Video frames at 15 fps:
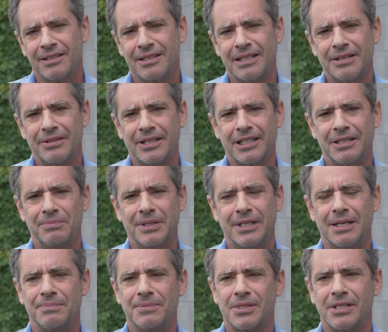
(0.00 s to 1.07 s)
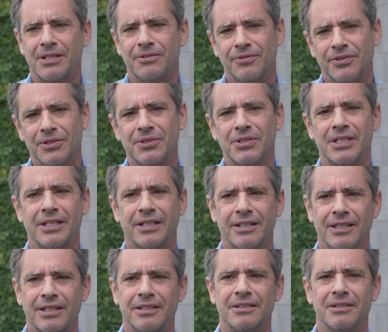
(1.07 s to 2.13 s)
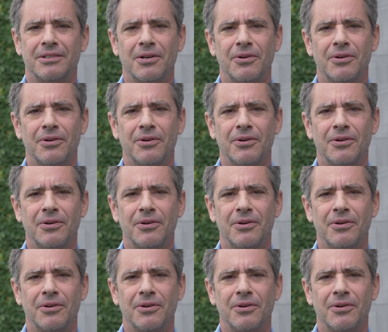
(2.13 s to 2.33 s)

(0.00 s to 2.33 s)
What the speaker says: that I think it becomes confusing and